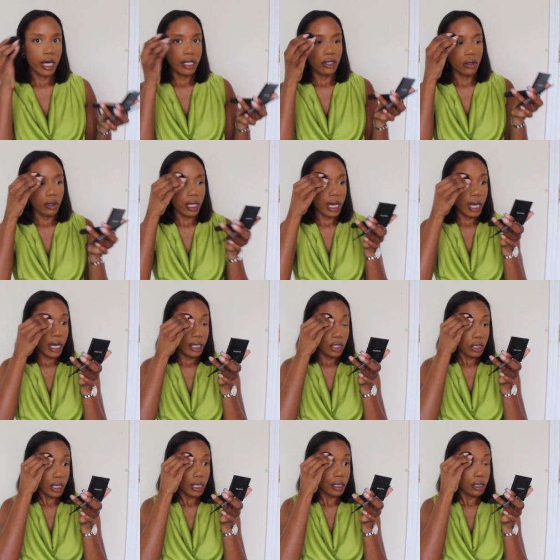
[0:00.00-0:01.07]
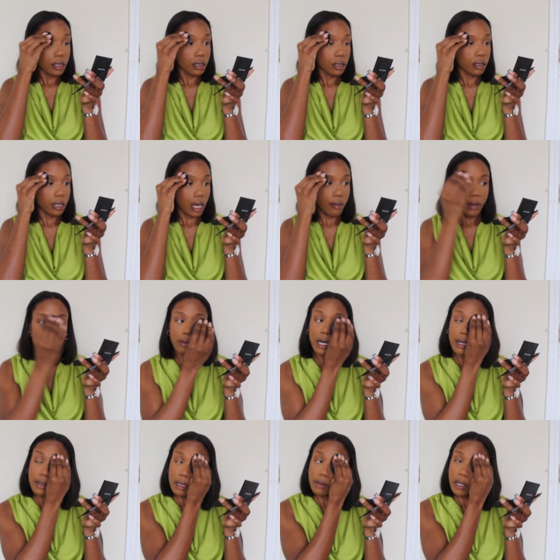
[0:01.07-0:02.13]
I do that, I just like to set my
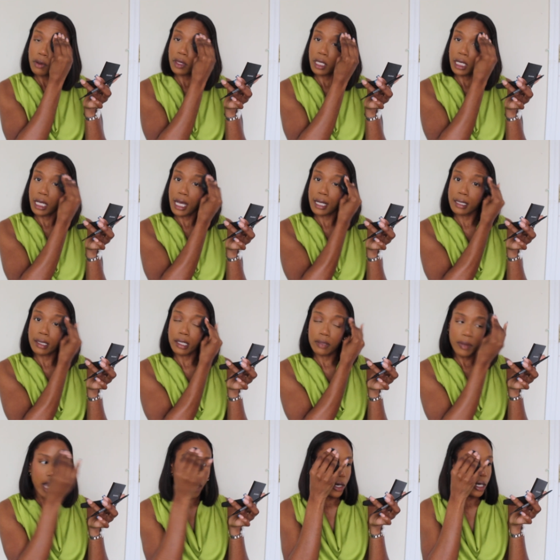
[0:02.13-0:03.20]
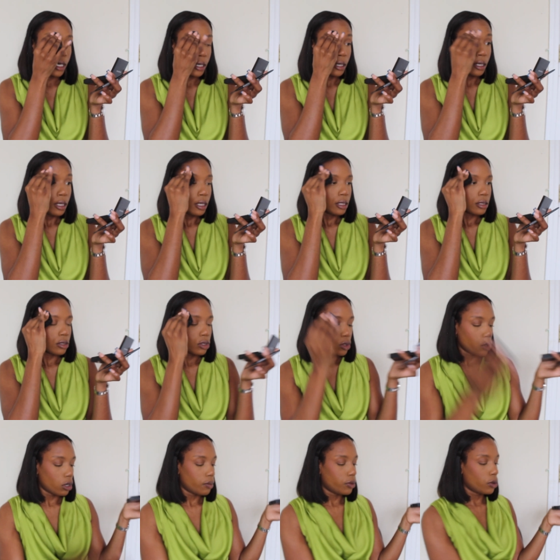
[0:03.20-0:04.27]
brows a bit with any excess powder to
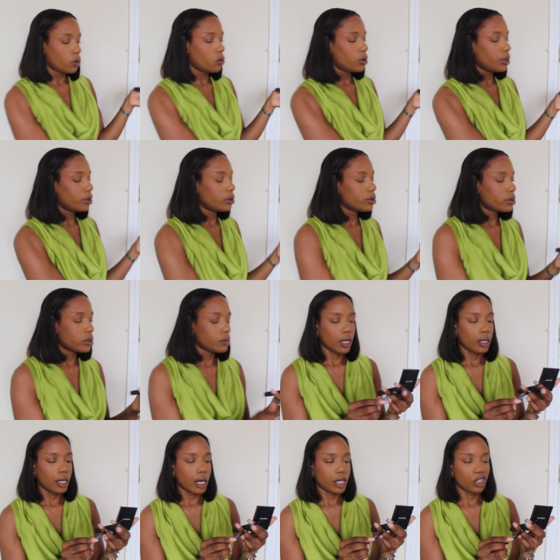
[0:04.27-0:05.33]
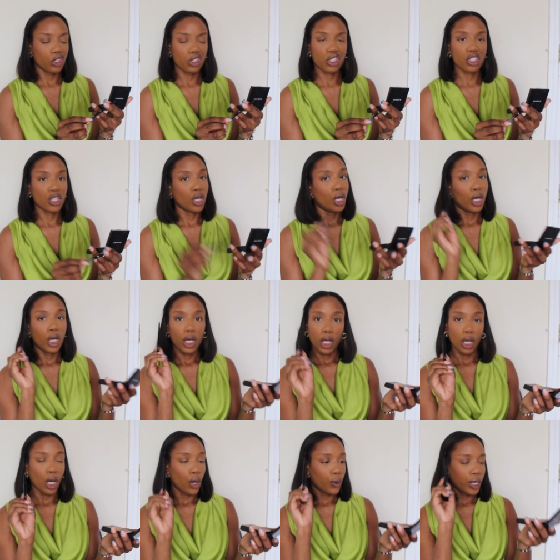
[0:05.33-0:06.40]
soak up the oils, and then I just
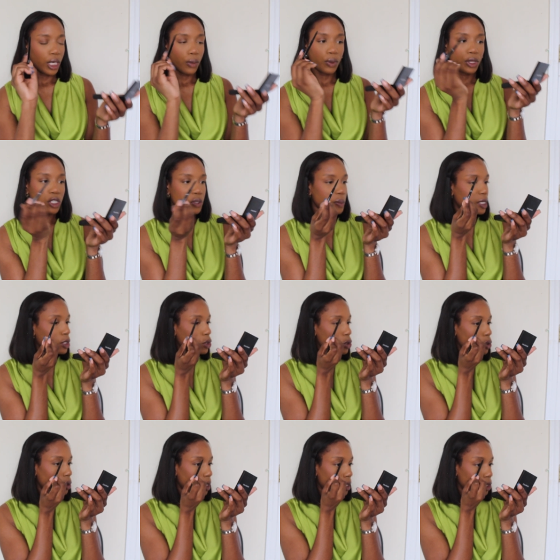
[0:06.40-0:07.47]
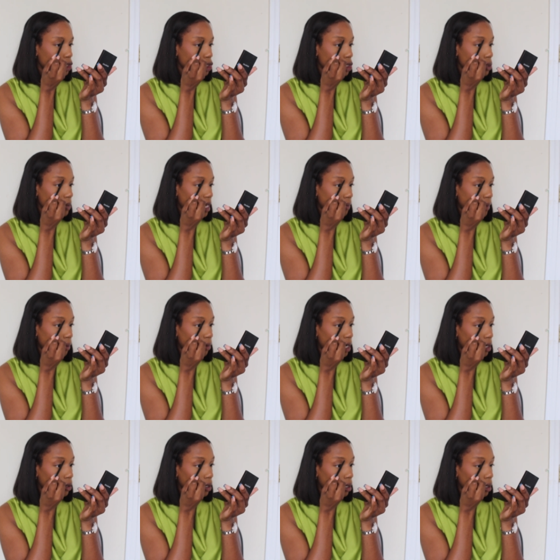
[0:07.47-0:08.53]
go in with this pencil and just make my
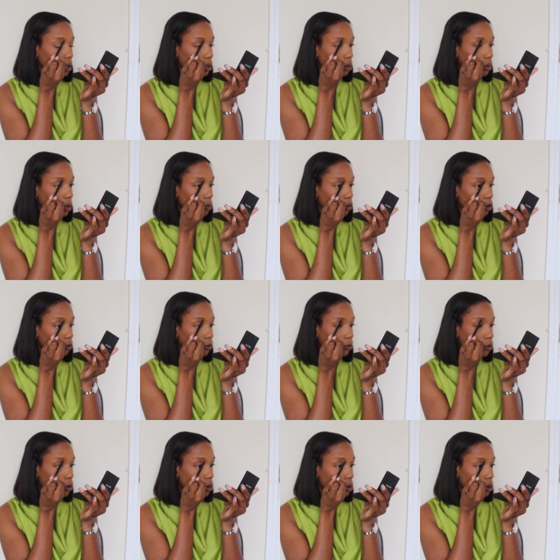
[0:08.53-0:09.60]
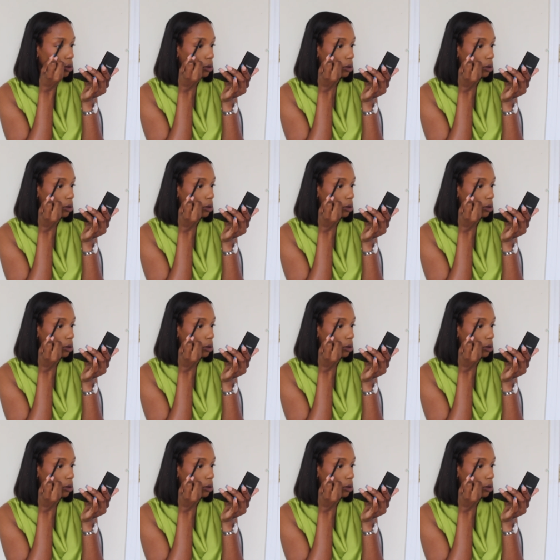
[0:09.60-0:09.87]
brow look a little bit more full.